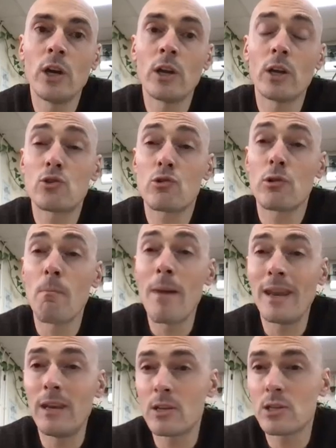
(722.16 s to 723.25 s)
done a
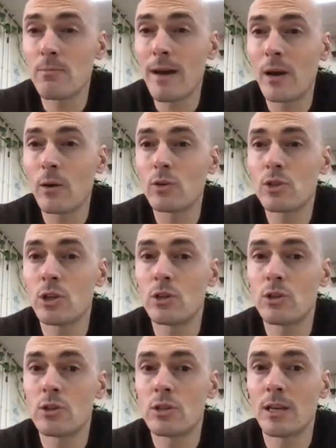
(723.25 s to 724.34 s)
tremendous amount to
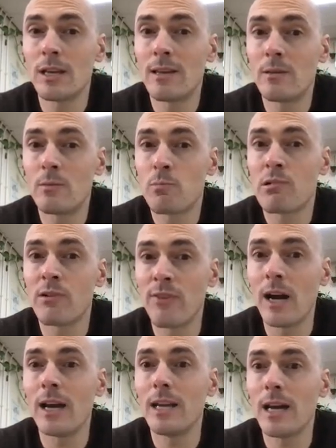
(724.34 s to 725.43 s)

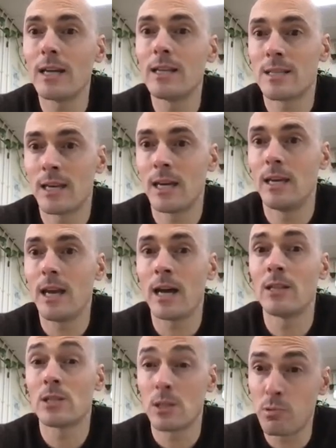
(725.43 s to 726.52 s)
provide IT
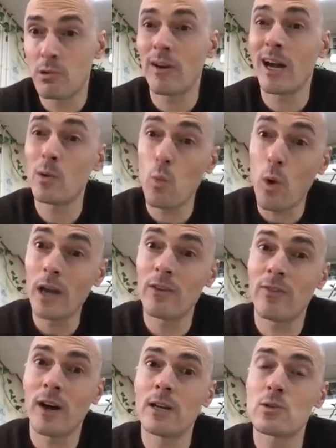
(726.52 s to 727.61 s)
and to provide
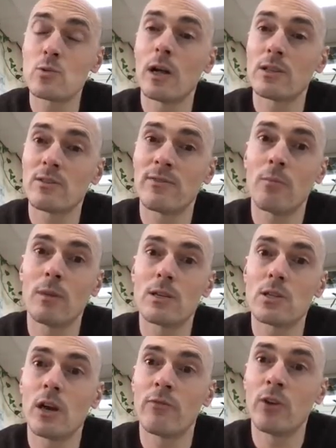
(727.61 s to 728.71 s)
Wi-Fi as well to families
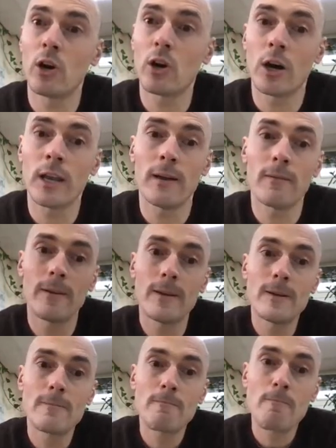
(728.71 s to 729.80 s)
that have not got it.
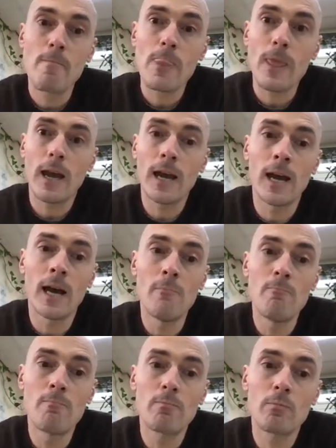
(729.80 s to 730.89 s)

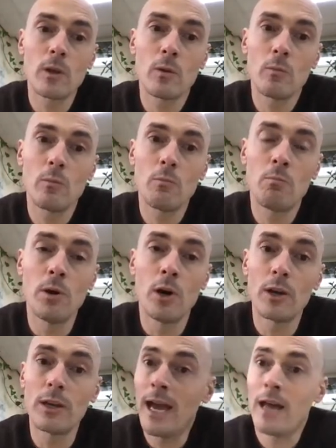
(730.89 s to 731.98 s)

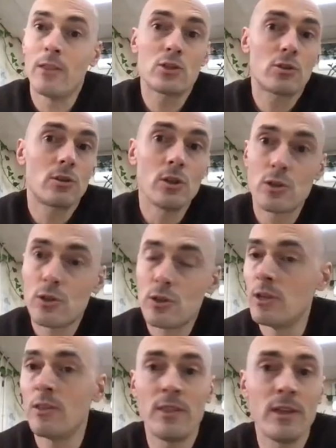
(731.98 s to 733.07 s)
But yeah,
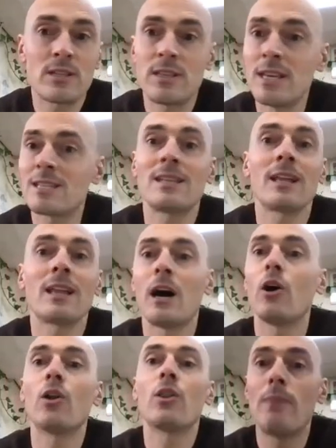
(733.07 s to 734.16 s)
there still
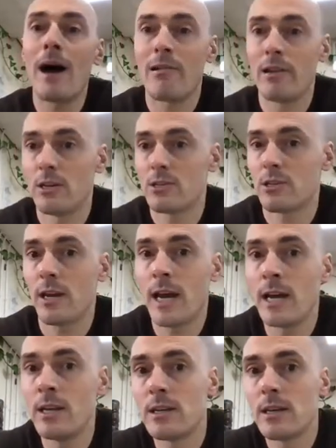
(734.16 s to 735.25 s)
are other barriers.
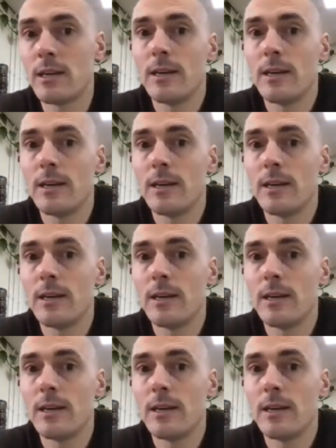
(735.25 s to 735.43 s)
And